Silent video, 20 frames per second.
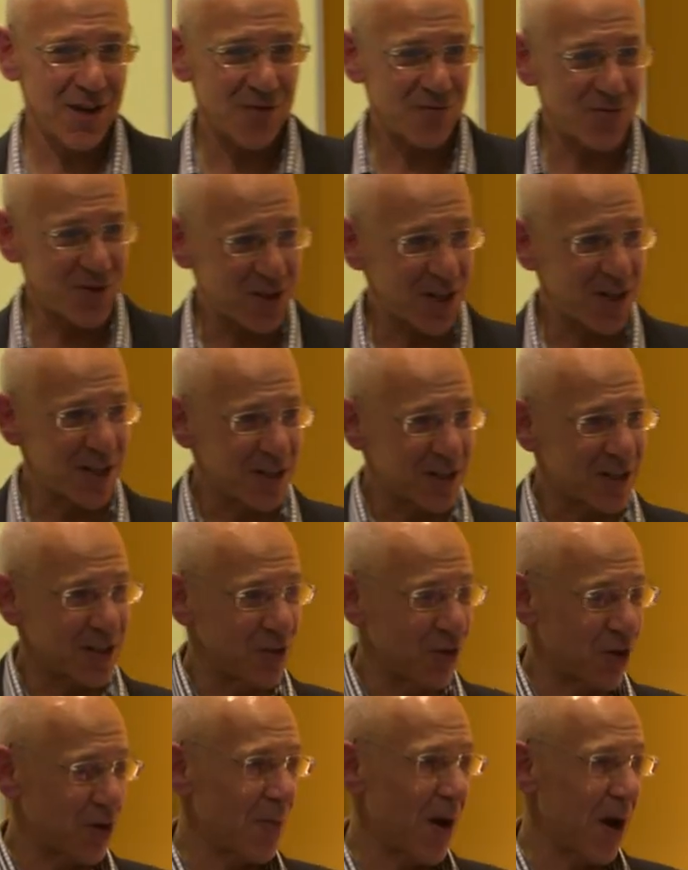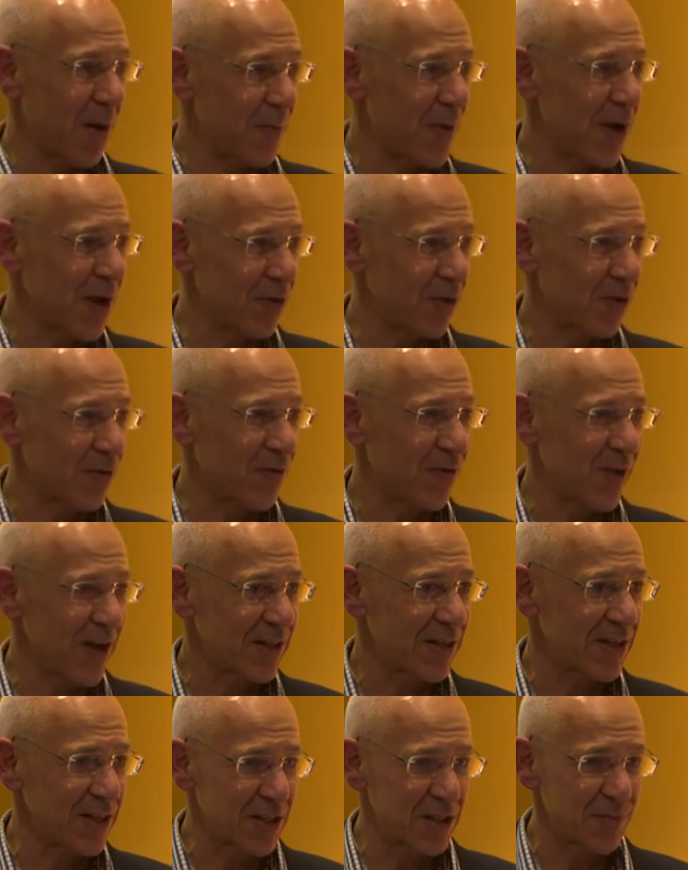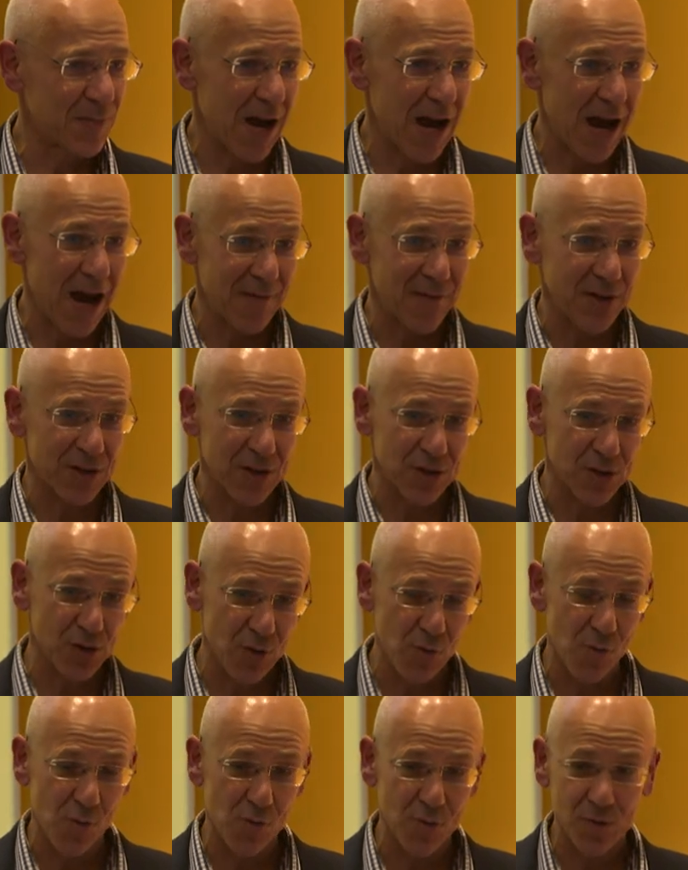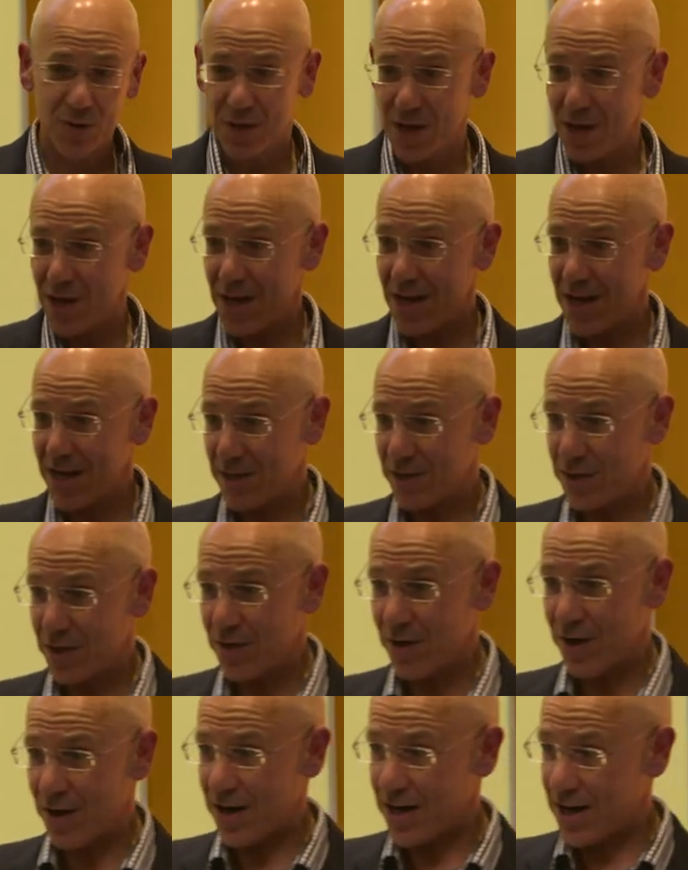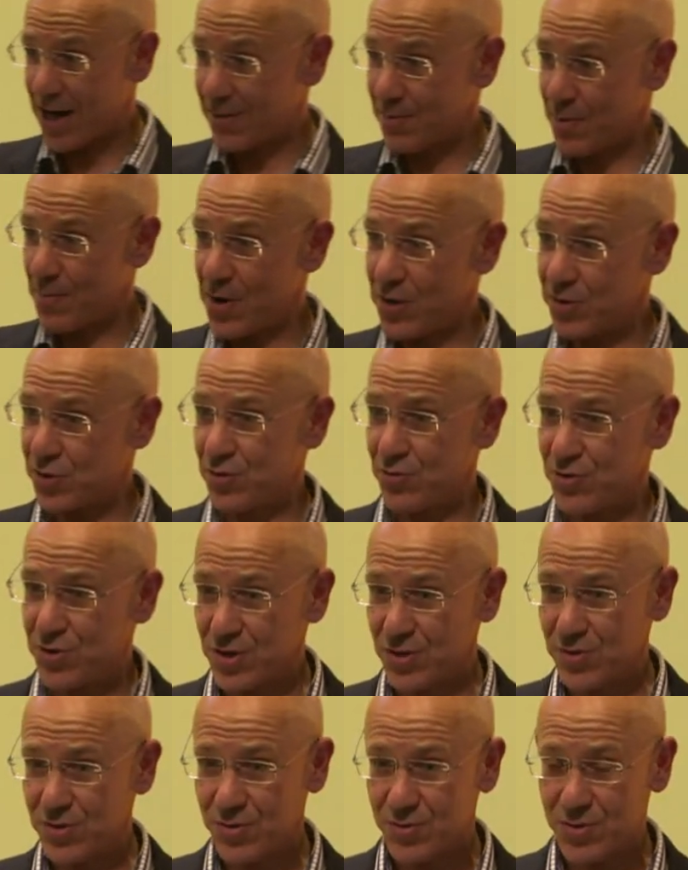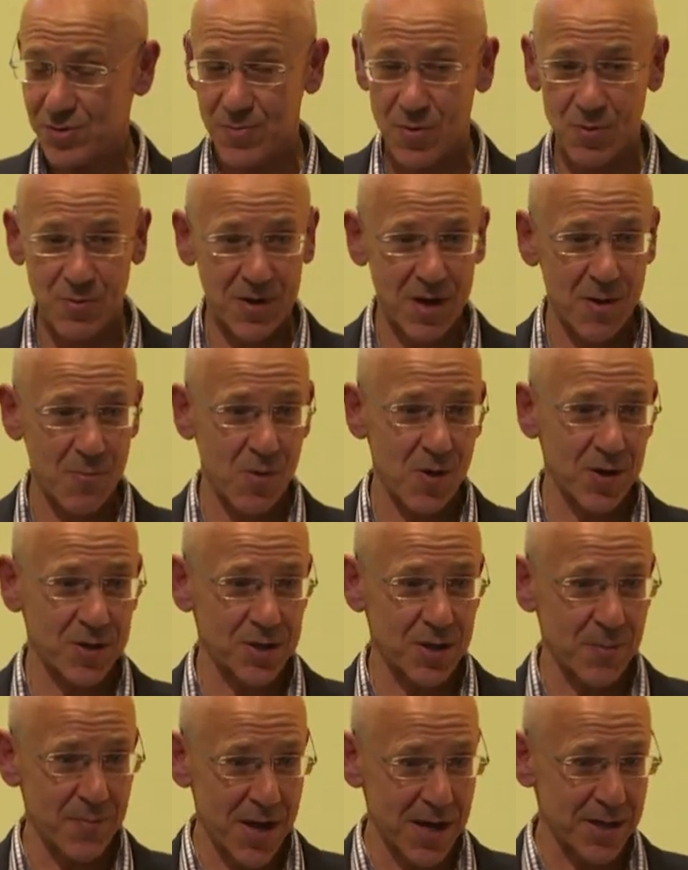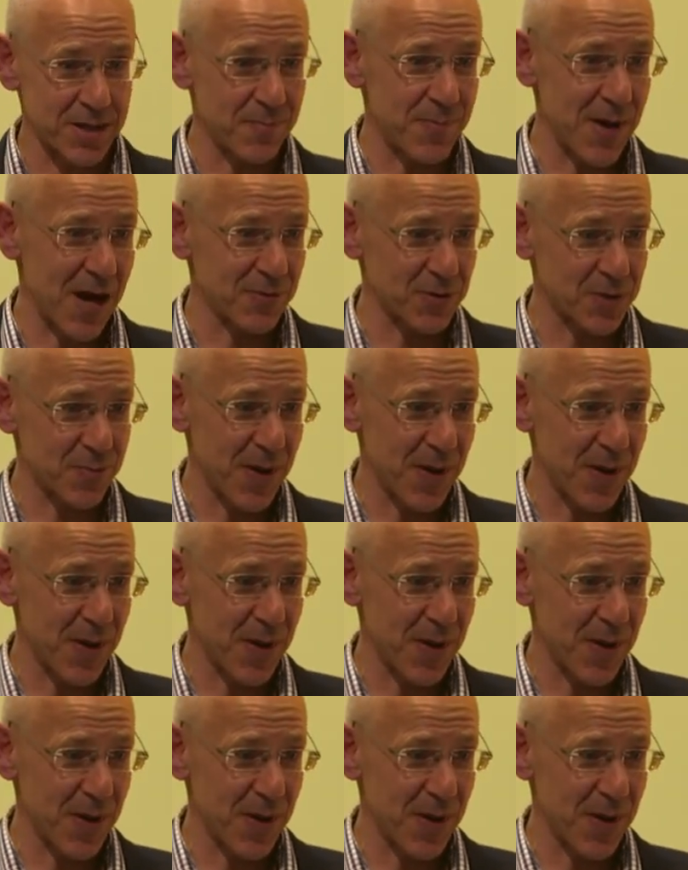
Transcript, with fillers: resilience is not about being not affected, it's about having the tools internally and amongst your social support networks to be able to bounce